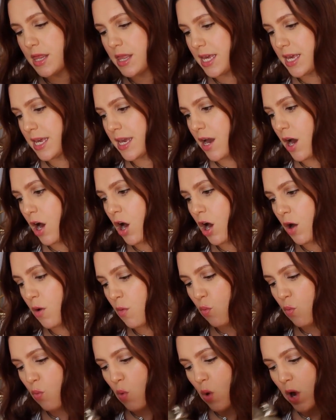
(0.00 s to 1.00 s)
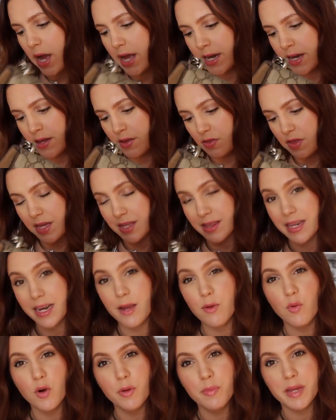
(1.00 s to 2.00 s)
The one thing
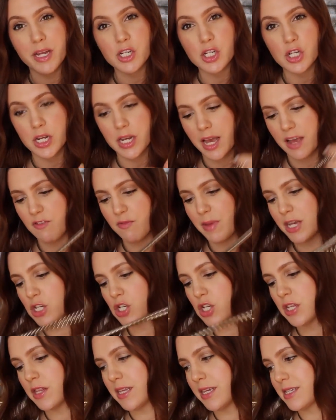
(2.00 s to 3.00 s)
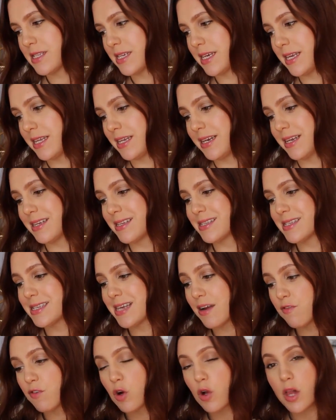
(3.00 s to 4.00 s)
that I will mention, I've mentioned this in
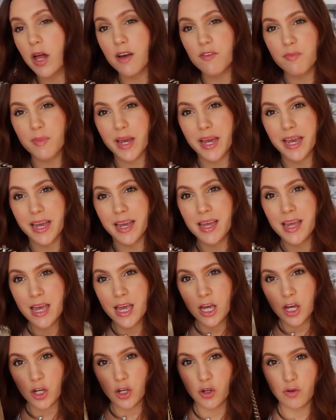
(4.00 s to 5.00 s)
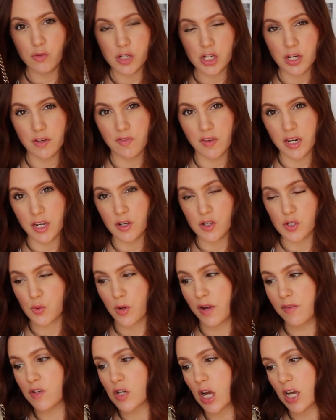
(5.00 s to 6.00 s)
several of my Gucci videos
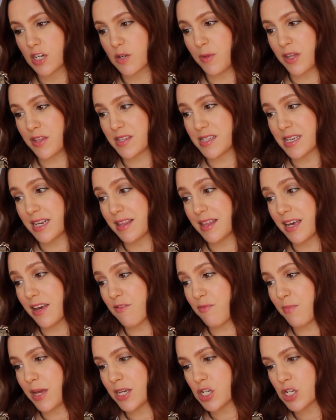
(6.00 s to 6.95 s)
where I've talked about this, and I think I've